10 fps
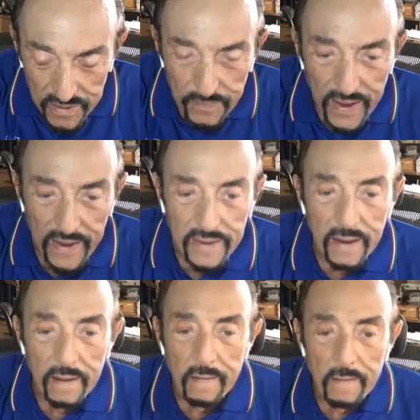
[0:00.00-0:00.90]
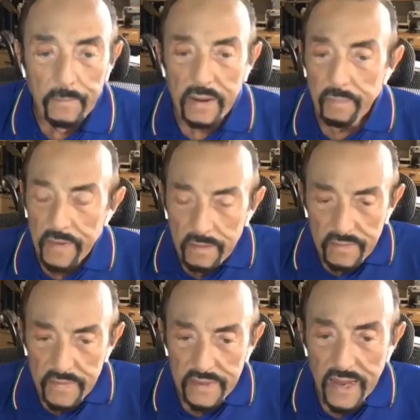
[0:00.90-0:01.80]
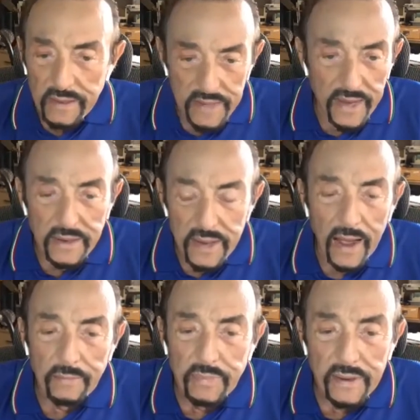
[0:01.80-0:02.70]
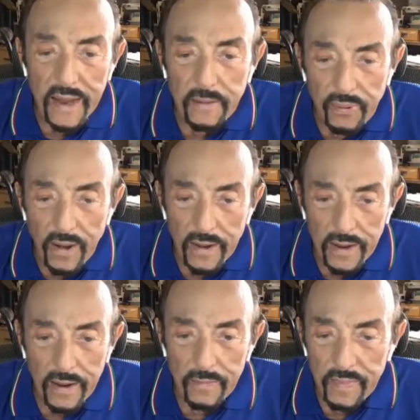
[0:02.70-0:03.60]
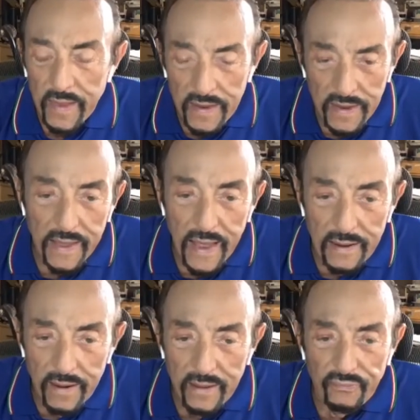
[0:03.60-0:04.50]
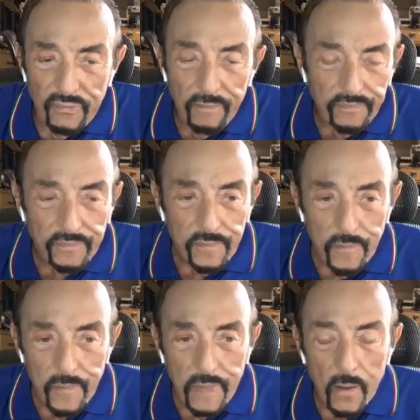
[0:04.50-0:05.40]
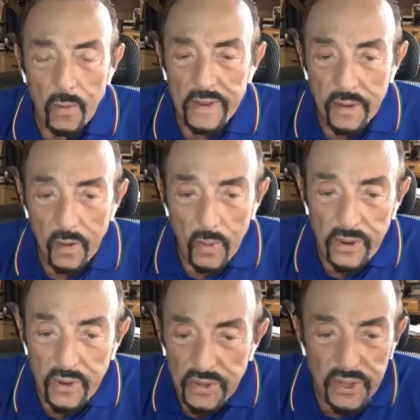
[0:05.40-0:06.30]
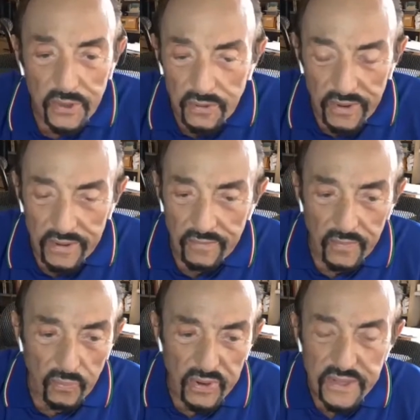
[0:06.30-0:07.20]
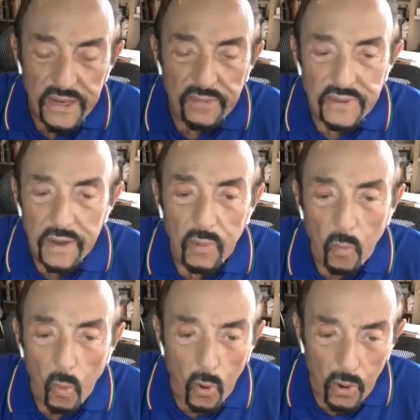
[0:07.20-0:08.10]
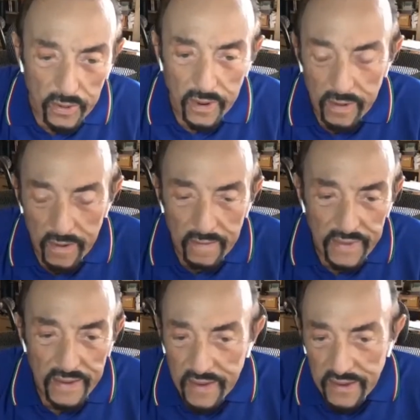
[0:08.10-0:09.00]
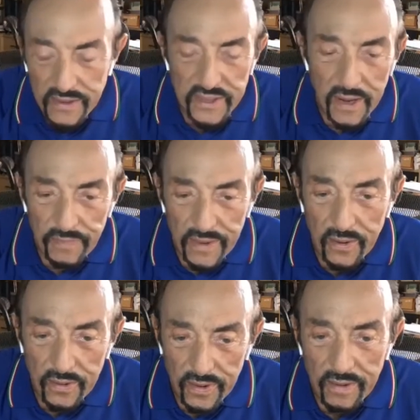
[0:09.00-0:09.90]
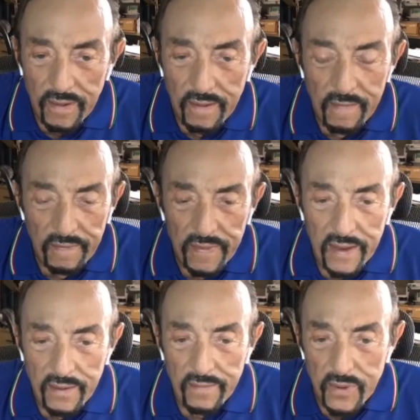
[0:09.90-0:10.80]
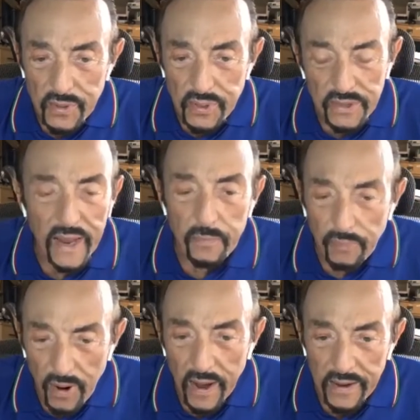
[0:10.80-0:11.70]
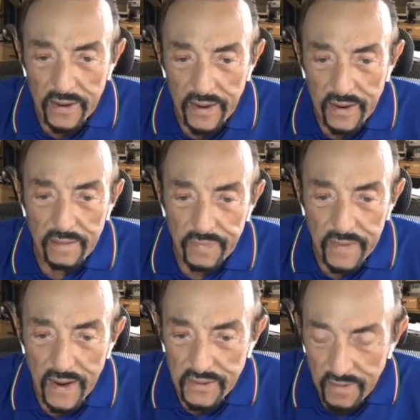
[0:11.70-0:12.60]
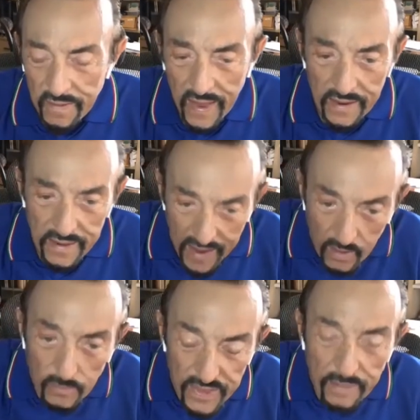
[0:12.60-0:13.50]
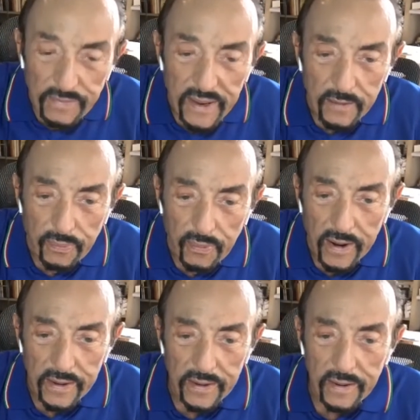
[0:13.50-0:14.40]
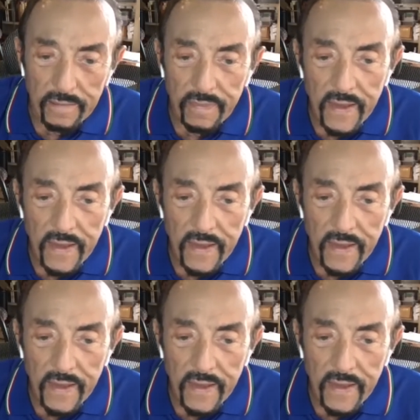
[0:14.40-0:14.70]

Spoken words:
impact. But take time to take pride. Again, if when your children receive some award that they did something good, then you should take pride in it, and help them take pride in it,